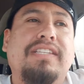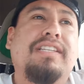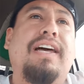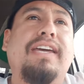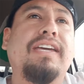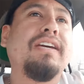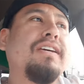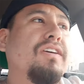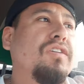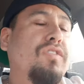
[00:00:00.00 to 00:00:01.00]
Like,
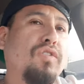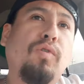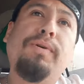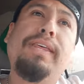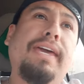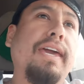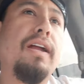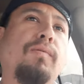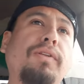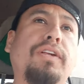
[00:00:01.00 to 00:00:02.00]
you don't really
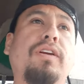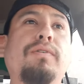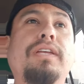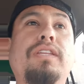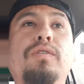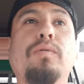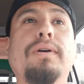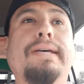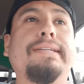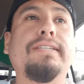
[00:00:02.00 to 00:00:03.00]
hear what they're really
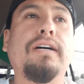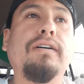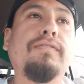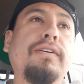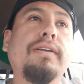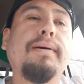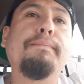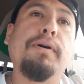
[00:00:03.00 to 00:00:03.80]
doing and stuff, but